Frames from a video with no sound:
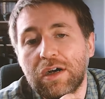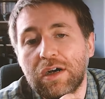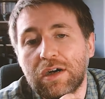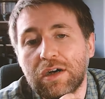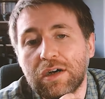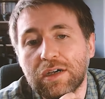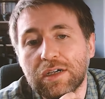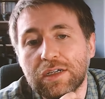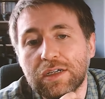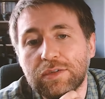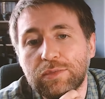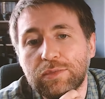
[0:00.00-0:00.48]

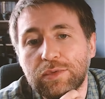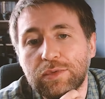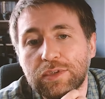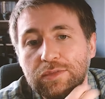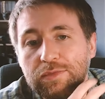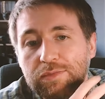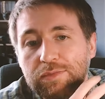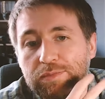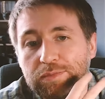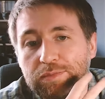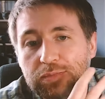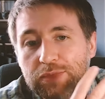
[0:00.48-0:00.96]
I
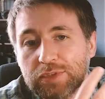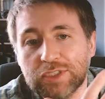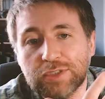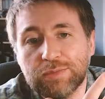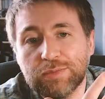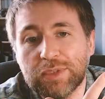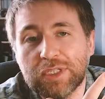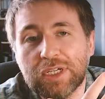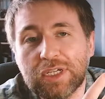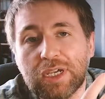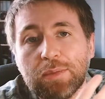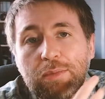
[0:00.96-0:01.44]
would have
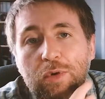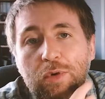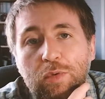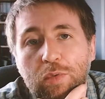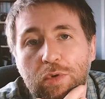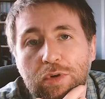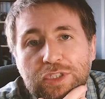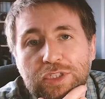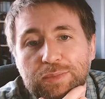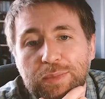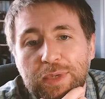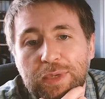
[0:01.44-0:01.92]
just become a
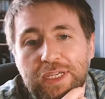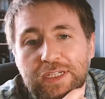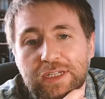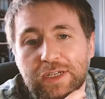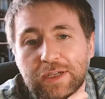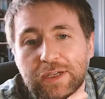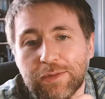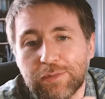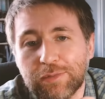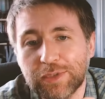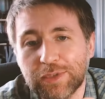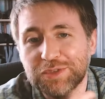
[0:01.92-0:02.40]

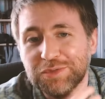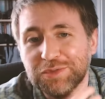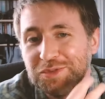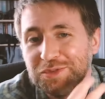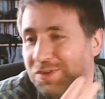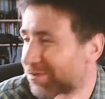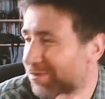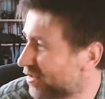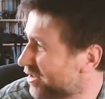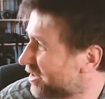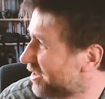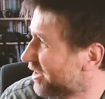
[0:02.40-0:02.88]
watchmaker, which
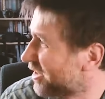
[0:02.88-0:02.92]
was